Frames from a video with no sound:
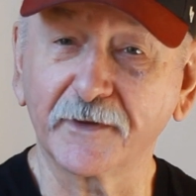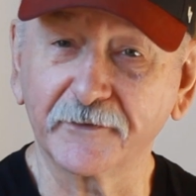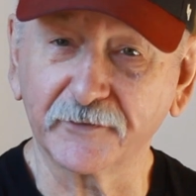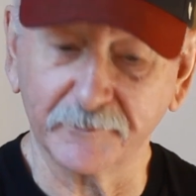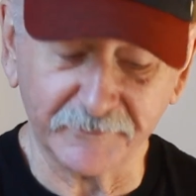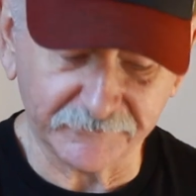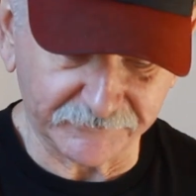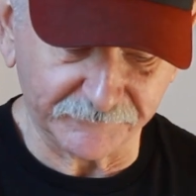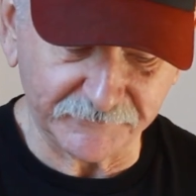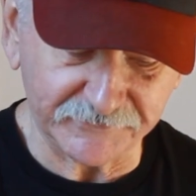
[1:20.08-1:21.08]
whether they're going to be
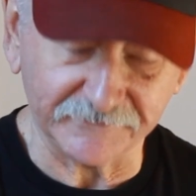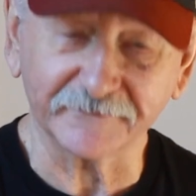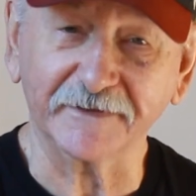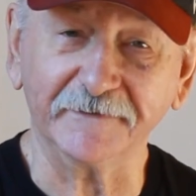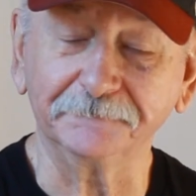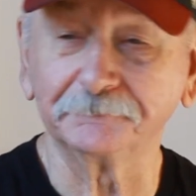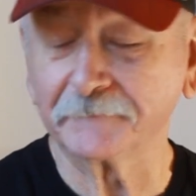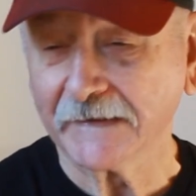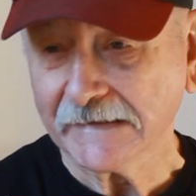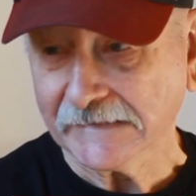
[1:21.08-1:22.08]
sufficiently
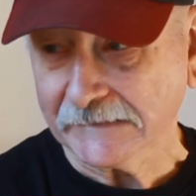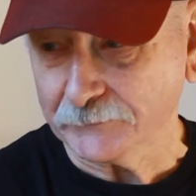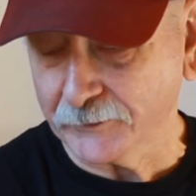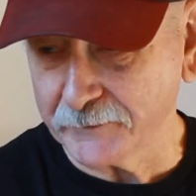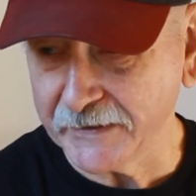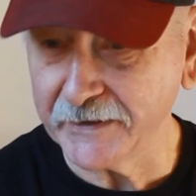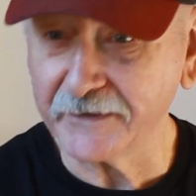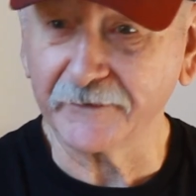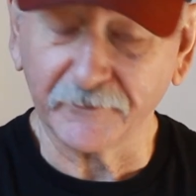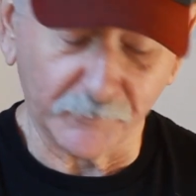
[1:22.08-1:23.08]

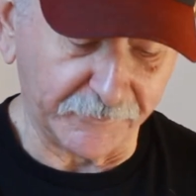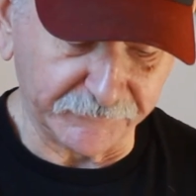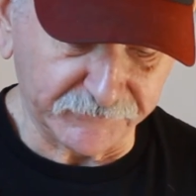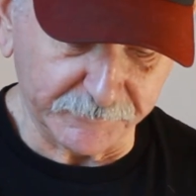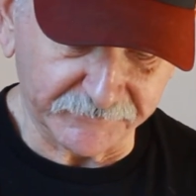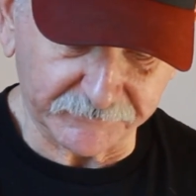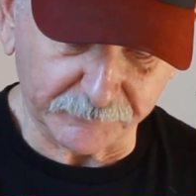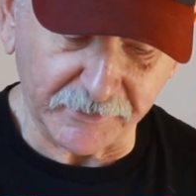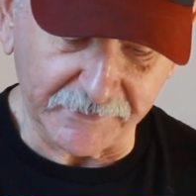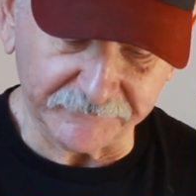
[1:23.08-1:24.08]
prepared and whether there'll still be a
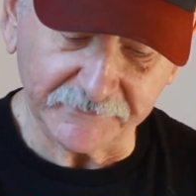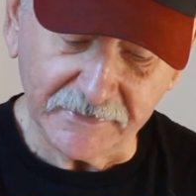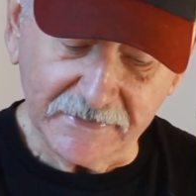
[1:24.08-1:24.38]
surprise.